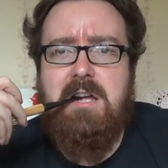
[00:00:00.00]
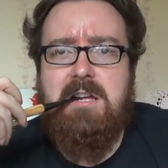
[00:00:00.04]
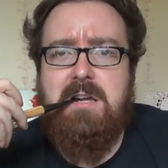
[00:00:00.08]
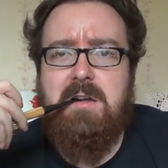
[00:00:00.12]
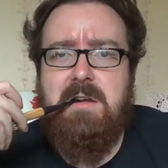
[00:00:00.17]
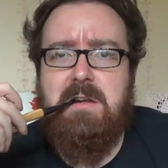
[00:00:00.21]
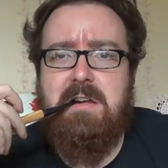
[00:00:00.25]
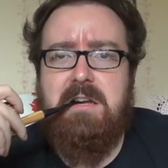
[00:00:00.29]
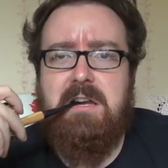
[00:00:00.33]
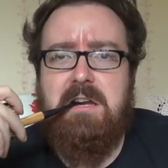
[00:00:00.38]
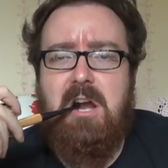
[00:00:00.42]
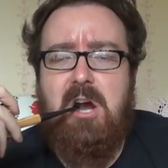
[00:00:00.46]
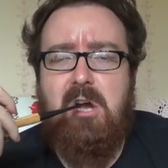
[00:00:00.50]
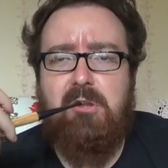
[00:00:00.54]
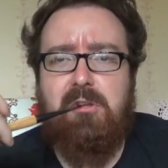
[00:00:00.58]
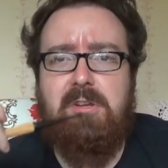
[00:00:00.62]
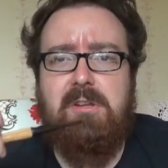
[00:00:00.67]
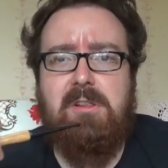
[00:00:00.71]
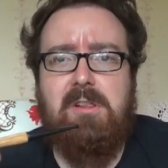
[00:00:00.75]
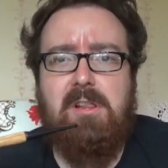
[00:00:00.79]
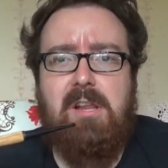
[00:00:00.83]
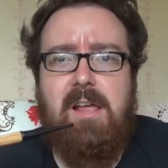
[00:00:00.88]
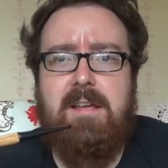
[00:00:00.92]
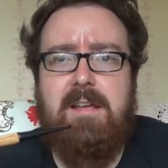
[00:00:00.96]
I think only
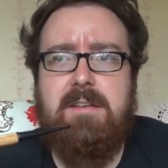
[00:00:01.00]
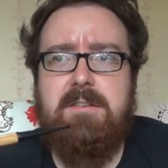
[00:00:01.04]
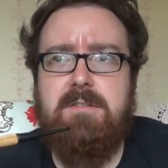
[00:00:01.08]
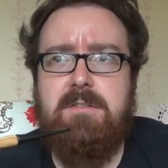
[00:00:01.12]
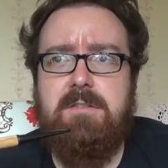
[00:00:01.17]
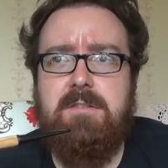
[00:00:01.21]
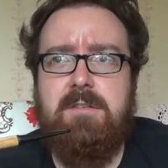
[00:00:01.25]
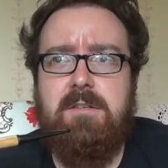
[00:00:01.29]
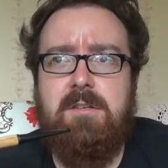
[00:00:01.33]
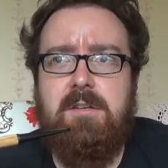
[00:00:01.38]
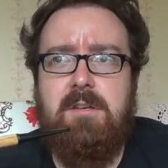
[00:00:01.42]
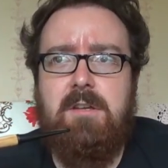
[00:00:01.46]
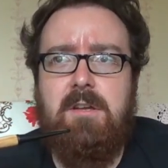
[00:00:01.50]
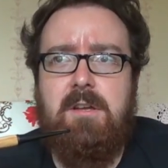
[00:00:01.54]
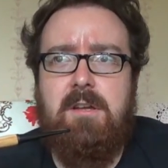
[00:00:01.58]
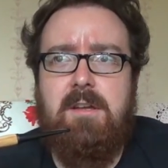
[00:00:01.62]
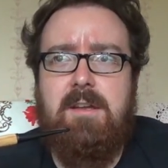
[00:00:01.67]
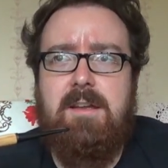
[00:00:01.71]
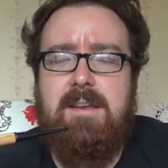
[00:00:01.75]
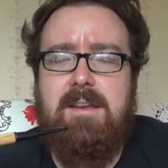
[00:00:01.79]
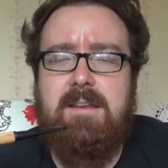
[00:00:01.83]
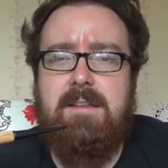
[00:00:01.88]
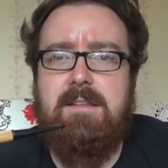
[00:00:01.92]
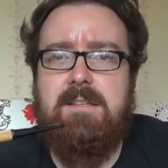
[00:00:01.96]
less
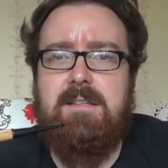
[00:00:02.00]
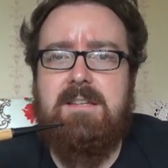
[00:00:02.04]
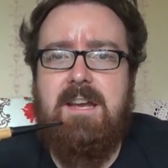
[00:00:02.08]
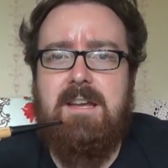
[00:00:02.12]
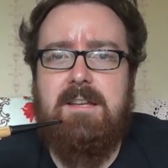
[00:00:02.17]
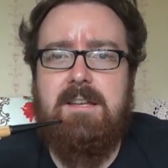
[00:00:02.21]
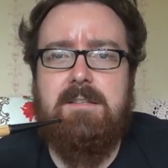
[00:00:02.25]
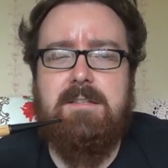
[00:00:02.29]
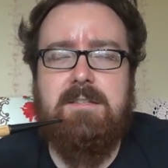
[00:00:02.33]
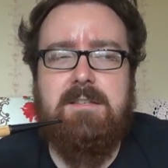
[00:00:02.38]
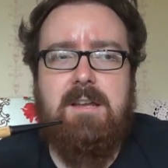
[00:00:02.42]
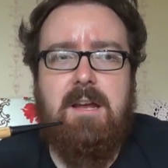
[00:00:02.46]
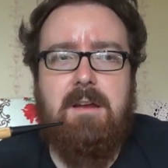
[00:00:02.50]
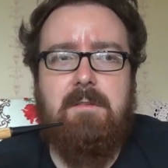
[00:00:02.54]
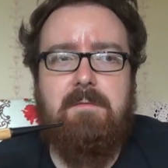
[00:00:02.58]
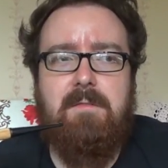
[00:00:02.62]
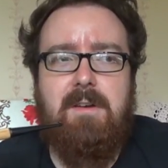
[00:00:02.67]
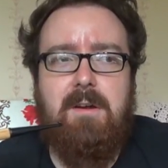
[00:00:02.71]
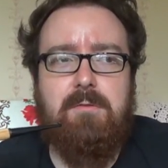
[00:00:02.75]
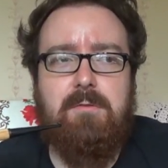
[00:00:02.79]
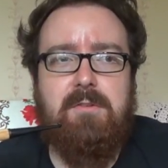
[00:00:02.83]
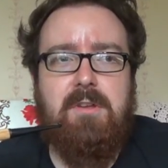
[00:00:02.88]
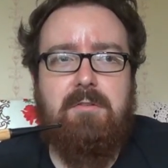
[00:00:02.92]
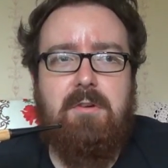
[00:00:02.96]
intense. I
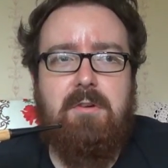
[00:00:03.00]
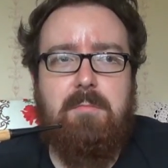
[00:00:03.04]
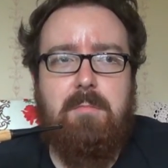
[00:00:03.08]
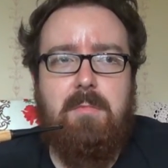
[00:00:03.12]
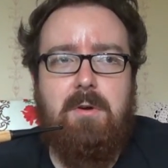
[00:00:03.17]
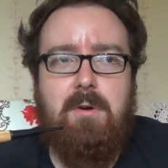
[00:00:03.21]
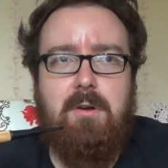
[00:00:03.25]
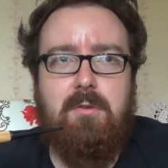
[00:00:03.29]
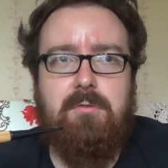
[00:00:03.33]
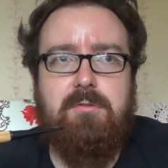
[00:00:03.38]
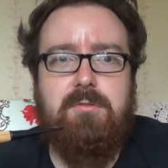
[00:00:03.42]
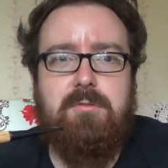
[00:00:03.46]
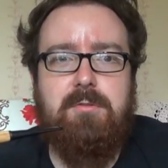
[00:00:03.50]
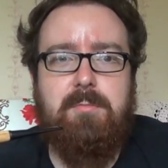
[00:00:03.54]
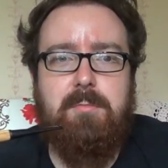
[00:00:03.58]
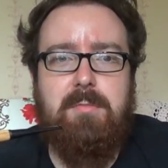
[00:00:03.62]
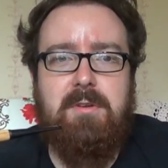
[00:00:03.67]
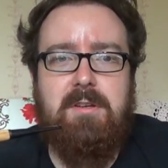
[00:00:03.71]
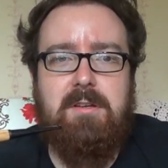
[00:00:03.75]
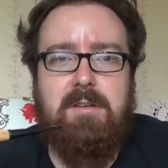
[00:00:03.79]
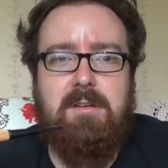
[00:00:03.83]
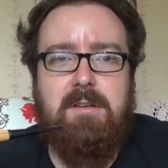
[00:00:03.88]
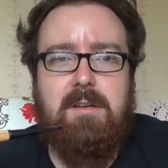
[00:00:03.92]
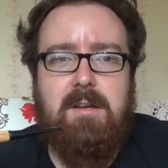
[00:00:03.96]
found Erinmore to
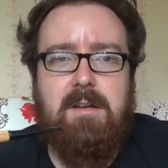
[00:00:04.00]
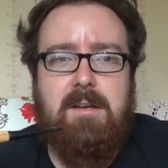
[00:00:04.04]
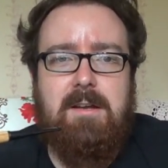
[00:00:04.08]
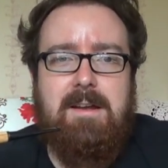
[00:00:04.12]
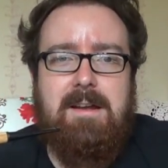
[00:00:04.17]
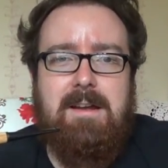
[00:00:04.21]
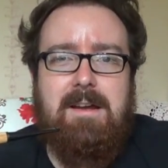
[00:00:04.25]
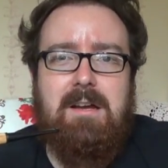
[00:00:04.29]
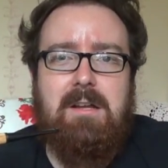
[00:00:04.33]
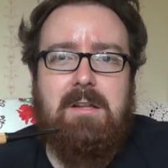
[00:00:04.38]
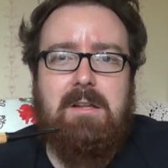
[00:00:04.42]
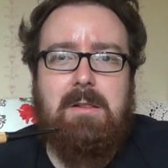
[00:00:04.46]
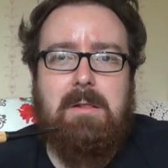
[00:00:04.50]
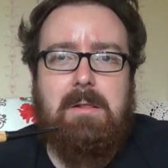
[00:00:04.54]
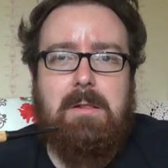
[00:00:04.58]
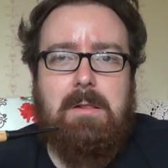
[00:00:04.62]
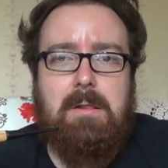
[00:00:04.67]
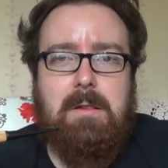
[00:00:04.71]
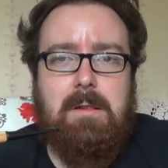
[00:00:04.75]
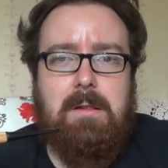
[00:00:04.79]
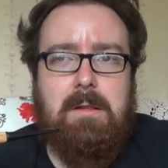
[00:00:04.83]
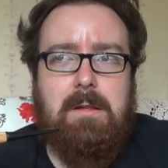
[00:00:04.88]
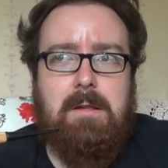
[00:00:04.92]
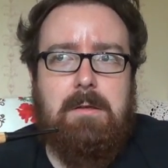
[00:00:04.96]
be a
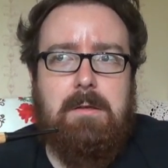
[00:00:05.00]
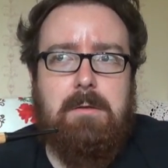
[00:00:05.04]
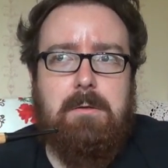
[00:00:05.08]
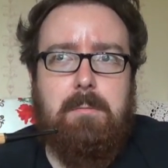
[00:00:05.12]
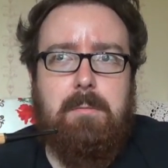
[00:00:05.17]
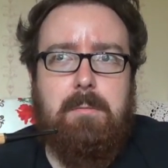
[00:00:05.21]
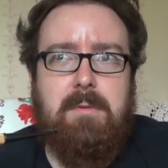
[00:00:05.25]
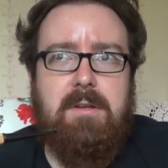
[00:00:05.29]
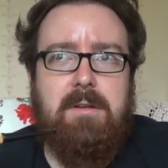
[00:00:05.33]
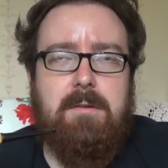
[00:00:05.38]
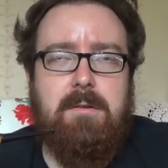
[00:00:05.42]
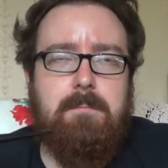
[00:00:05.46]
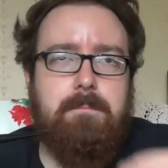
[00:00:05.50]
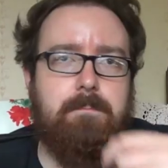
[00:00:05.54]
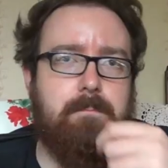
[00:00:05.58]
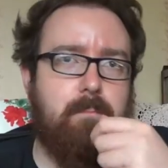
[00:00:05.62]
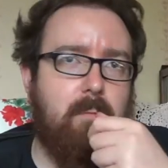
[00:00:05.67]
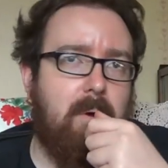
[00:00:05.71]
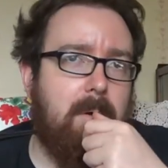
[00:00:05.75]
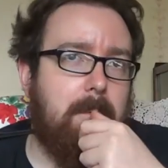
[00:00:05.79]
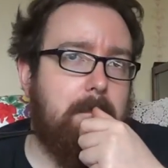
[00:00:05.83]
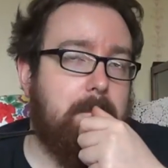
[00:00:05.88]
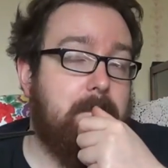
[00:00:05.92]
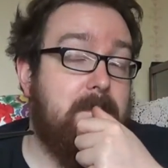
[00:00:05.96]
little bit,
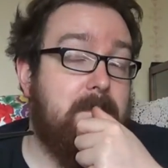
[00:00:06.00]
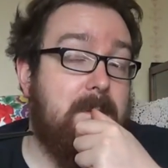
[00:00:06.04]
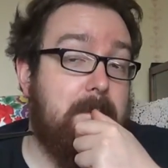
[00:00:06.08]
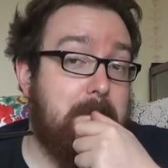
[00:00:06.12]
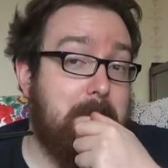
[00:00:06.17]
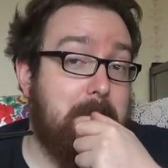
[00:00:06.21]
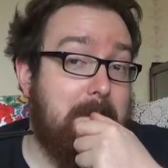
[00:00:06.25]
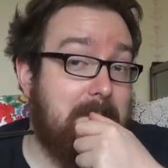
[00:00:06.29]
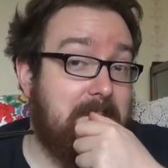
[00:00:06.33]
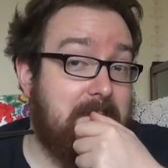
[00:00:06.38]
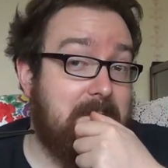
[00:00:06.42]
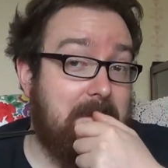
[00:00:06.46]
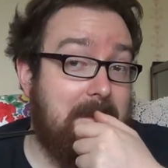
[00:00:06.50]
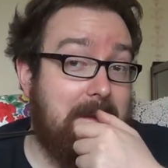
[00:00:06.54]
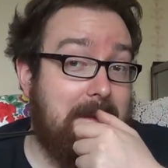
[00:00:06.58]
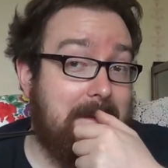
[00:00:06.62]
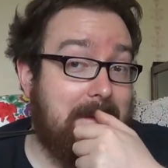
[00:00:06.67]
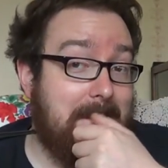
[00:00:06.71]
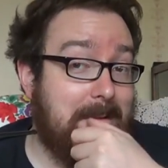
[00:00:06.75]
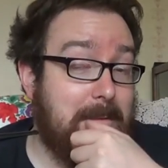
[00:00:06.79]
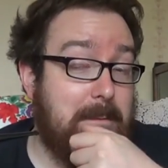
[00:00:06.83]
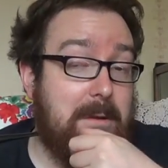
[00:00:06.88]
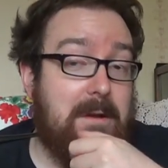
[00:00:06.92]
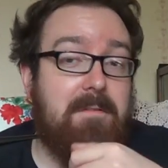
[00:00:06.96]
well, Erinmore
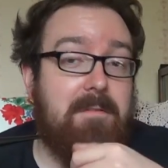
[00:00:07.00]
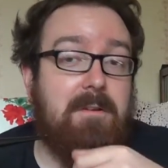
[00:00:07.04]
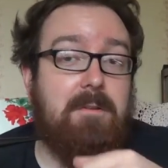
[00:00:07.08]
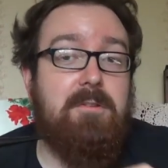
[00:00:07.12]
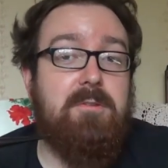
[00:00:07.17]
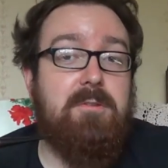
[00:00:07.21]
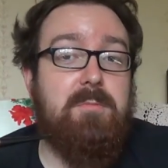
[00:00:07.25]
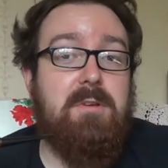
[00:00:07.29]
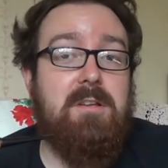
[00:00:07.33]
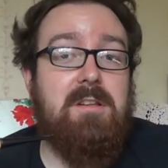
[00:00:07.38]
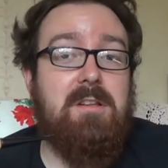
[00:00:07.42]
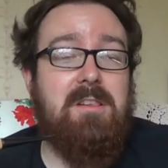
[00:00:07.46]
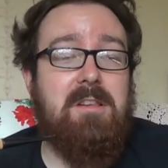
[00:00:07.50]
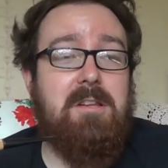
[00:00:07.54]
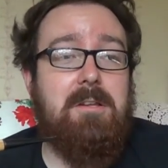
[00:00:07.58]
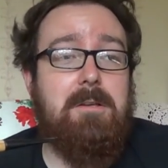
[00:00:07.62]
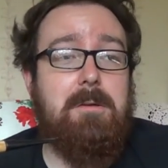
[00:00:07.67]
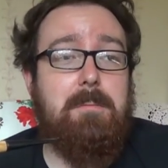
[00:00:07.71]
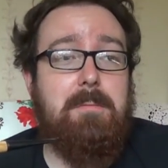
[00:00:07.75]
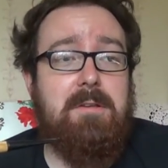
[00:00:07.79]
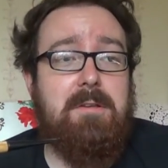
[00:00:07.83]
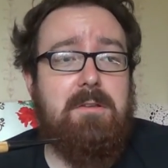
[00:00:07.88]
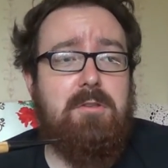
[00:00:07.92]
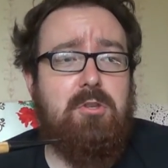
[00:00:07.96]
flake, I find it to be a
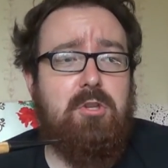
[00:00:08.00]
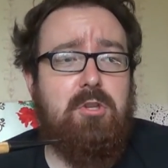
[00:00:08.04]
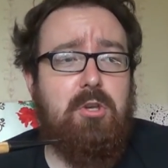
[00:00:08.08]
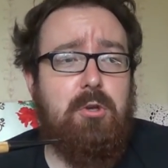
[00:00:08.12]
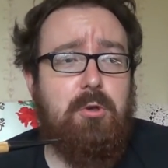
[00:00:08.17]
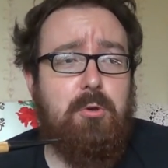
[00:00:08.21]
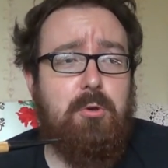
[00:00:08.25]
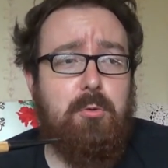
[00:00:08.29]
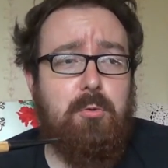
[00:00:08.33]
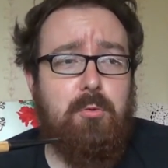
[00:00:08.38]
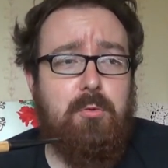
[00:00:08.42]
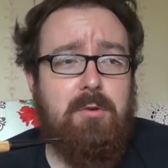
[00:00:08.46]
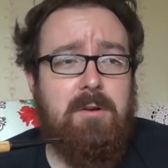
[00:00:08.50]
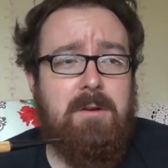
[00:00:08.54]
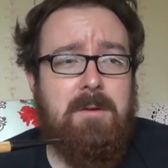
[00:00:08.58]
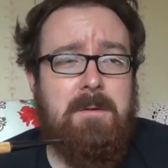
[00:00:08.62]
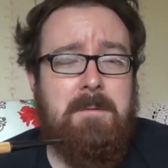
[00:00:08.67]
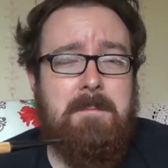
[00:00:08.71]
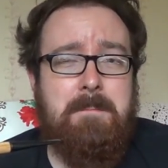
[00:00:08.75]
little bit too